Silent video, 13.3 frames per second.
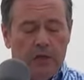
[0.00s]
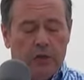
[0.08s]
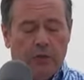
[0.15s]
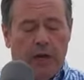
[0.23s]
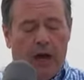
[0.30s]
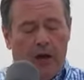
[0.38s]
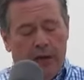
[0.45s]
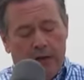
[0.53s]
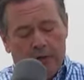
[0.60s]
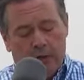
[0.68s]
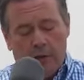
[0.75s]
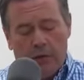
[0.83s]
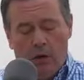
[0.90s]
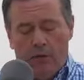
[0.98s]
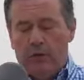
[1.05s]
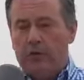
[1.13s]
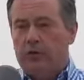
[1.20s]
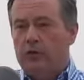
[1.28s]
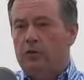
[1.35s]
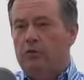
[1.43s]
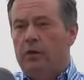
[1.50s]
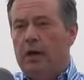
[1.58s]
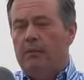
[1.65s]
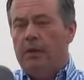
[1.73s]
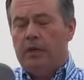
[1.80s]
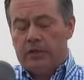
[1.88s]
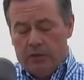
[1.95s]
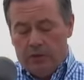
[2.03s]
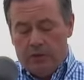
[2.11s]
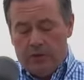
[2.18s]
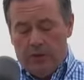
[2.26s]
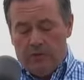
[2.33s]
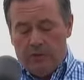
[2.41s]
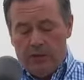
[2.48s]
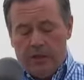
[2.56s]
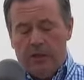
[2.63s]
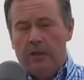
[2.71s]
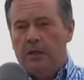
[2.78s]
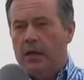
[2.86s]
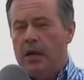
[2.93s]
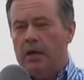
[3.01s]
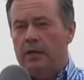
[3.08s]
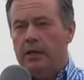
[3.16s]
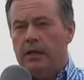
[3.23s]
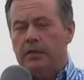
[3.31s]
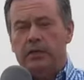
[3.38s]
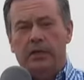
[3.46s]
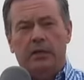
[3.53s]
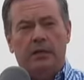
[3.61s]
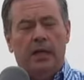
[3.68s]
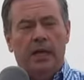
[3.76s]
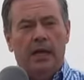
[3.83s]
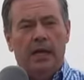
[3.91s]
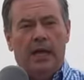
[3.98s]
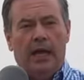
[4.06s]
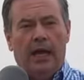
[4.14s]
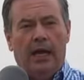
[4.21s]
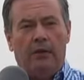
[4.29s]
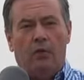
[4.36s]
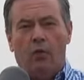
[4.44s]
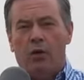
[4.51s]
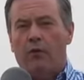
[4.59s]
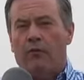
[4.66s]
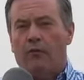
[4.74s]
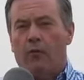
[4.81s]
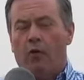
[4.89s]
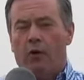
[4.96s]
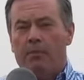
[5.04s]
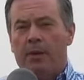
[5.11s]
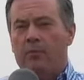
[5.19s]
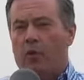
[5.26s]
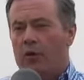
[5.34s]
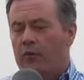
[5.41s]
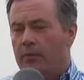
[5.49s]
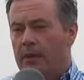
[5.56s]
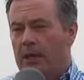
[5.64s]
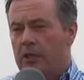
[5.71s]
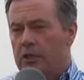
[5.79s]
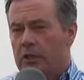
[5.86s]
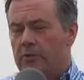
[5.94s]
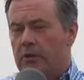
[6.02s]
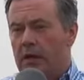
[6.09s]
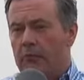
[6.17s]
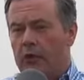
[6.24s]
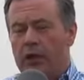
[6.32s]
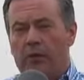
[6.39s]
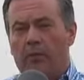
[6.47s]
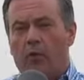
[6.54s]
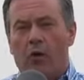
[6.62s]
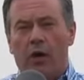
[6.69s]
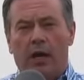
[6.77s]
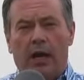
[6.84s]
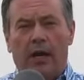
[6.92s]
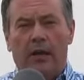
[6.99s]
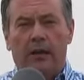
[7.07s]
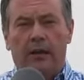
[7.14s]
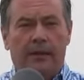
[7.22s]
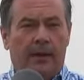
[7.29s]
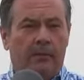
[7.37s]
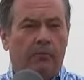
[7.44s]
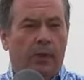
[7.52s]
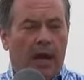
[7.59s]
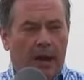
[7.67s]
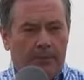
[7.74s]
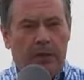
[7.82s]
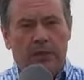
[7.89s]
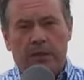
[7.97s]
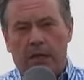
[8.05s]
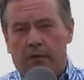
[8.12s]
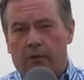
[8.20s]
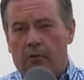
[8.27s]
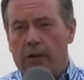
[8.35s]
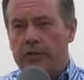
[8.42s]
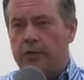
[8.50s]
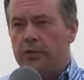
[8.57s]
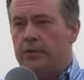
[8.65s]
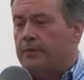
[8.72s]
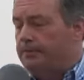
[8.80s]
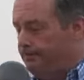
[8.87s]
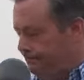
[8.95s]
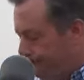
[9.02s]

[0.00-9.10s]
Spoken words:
So now I'll now turn it over to Ministers Drieschen, Nixon, and Horner for a bit more information. We'll hear more and then happy to take your questions.